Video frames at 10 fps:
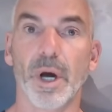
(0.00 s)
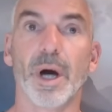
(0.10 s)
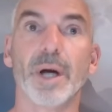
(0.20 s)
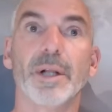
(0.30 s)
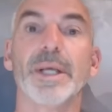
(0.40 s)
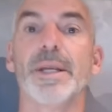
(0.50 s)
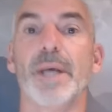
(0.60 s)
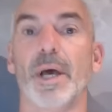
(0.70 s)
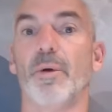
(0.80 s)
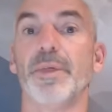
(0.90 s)
a clean,
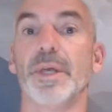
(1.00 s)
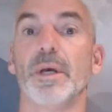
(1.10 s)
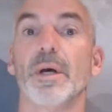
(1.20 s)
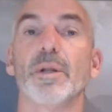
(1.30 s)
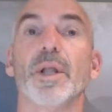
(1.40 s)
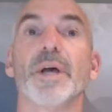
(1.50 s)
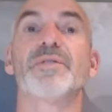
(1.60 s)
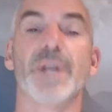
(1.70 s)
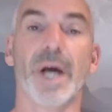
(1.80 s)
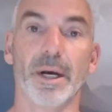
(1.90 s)
healthy
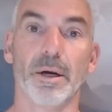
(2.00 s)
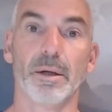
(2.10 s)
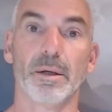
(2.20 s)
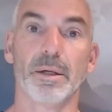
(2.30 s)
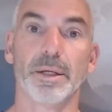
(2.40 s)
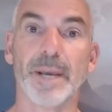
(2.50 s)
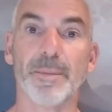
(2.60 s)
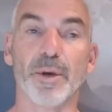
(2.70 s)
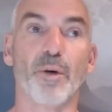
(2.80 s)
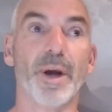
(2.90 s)
lifestyle,
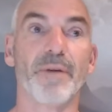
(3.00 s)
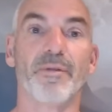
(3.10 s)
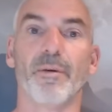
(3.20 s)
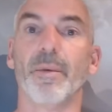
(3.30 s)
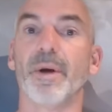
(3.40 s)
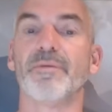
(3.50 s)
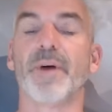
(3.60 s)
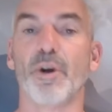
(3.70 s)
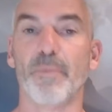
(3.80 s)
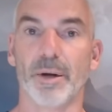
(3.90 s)
keeping away from
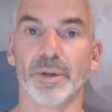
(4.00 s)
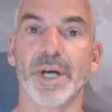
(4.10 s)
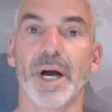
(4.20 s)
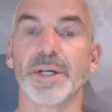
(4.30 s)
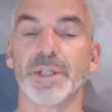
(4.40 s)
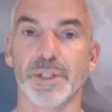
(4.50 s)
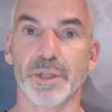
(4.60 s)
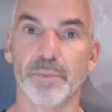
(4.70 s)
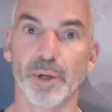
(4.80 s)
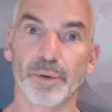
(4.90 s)
environmental toxins
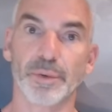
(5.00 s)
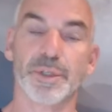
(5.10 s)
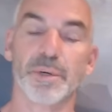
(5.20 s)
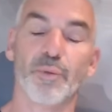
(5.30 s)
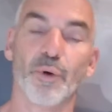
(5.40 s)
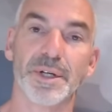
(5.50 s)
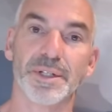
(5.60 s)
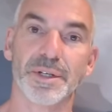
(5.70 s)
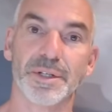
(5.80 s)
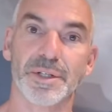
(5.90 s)
and pollutants and
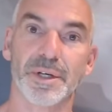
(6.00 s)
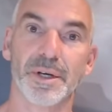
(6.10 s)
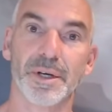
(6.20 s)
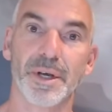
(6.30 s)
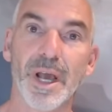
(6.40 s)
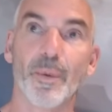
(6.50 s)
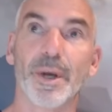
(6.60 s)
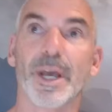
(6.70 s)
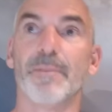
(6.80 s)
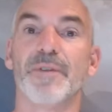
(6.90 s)
poisons. We
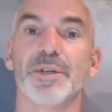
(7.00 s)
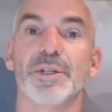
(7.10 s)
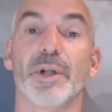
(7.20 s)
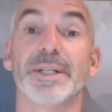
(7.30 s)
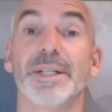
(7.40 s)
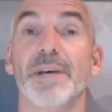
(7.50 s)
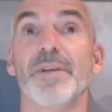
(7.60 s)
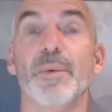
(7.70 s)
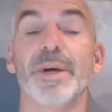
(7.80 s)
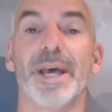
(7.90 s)
get them physical
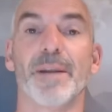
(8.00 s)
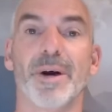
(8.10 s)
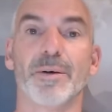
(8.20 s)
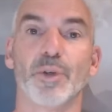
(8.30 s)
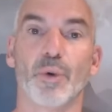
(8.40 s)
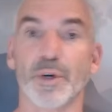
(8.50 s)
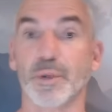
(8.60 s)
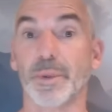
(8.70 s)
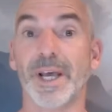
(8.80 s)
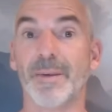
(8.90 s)
activity. We get them
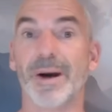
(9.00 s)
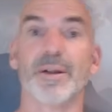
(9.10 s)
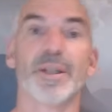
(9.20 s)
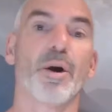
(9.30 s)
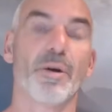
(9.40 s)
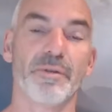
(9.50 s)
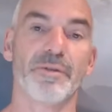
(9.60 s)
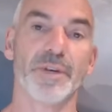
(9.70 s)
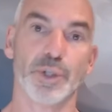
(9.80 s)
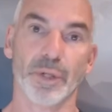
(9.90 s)
outdoors. We get them out of the
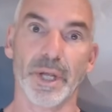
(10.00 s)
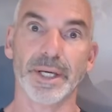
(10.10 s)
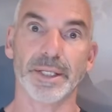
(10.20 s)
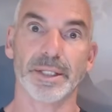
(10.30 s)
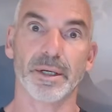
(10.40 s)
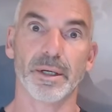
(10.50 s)
artificial light.